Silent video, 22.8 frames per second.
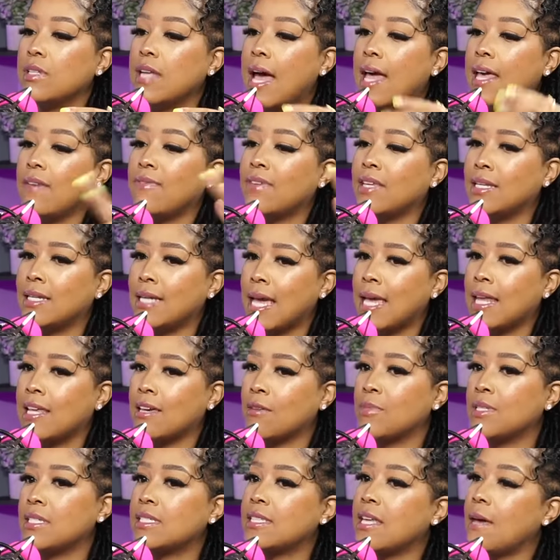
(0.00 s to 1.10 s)
not even
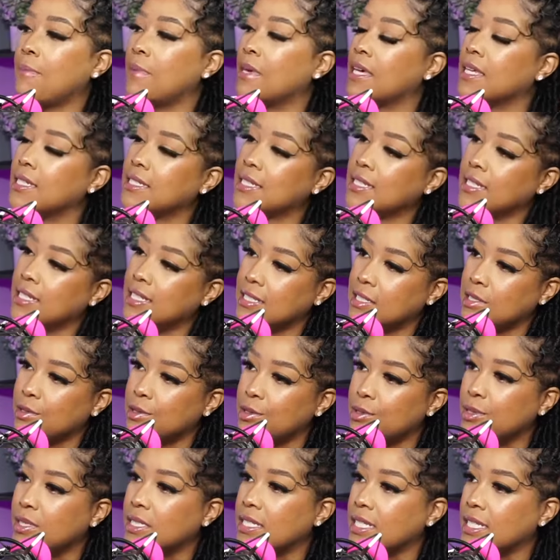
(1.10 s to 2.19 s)
dating, but stepping into this
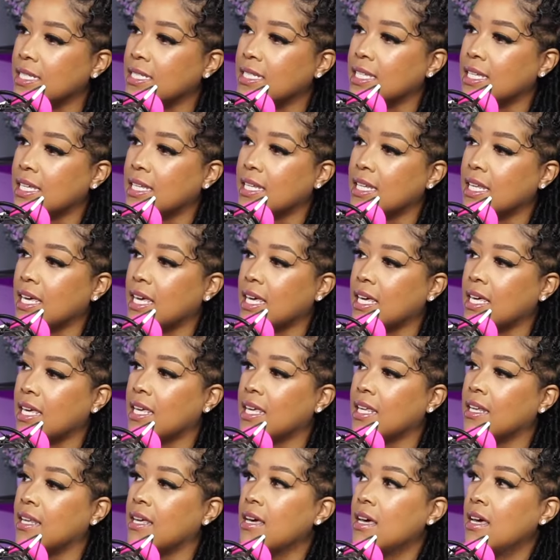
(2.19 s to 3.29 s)
new season
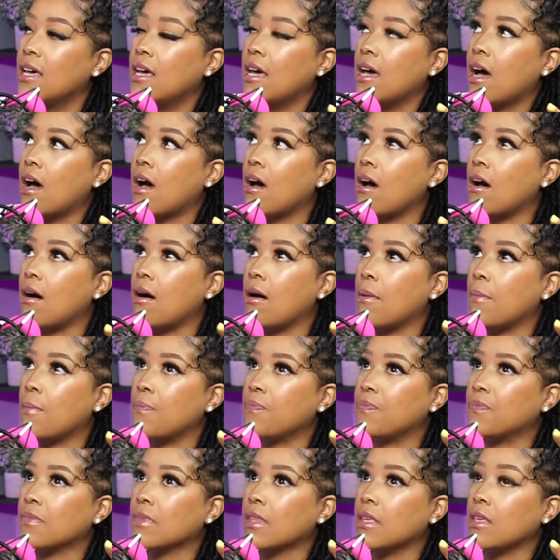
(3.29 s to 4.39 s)
in um,
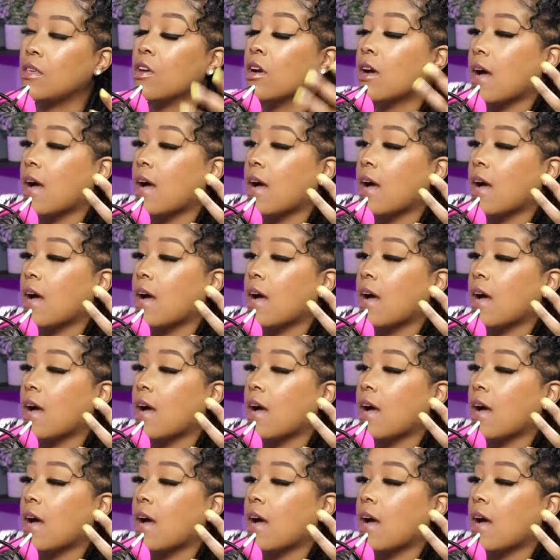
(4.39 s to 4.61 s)
you're